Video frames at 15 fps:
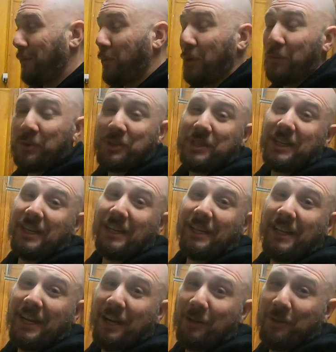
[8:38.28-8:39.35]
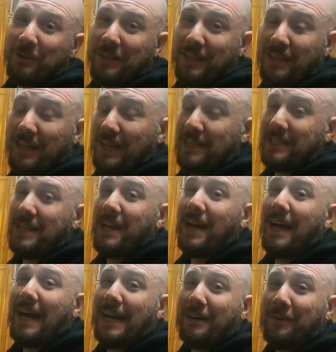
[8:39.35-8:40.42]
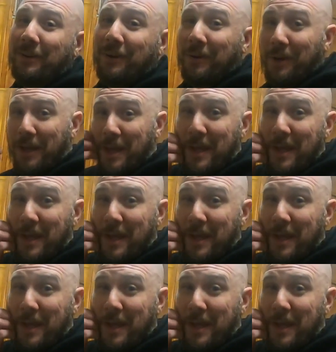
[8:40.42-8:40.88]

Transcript: we will see how long that lasts. I don't know.